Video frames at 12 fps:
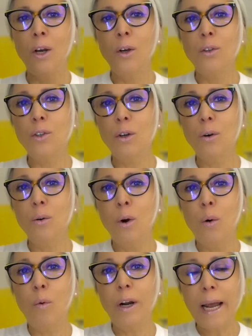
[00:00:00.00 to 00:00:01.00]
So
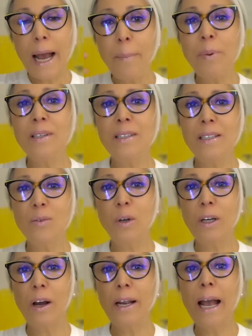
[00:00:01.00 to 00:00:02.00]
what happens is,
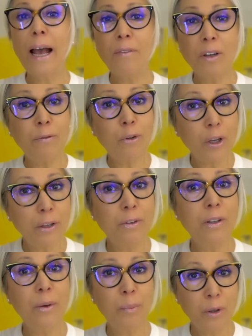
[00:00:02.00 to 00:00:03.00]
when I haven't
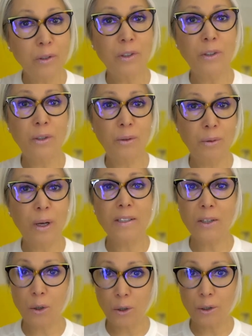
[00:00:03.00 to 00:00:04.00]
forgiven the person who has
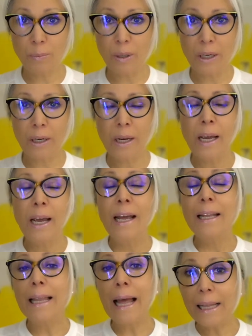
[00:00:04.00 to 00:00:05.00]
hurt me,
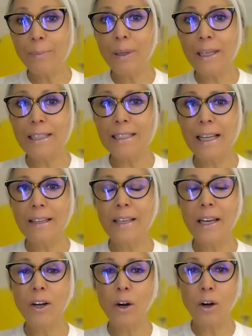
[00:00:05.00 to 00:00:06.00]
that means that
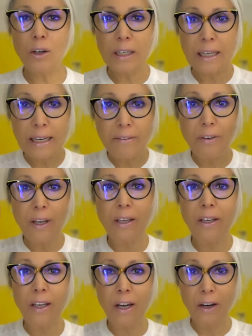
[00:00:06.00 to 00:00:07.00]
they are living
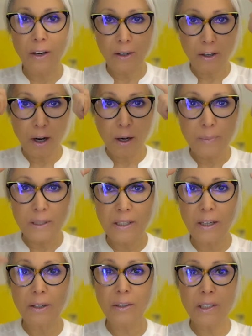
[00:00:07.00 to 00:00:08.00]
here
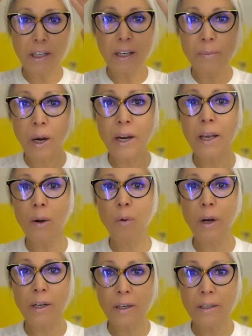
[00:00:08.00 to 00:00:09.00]
upstairs in my
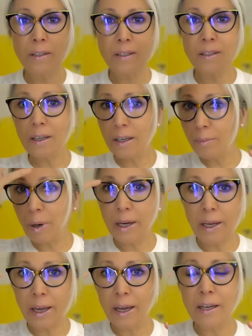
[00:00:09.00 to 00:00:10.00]
awareness, in my
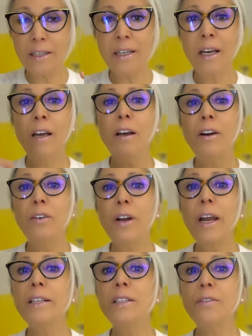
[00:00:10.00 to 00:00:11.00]
head,
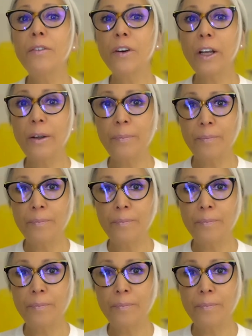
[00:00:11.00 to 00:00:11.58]
rent free.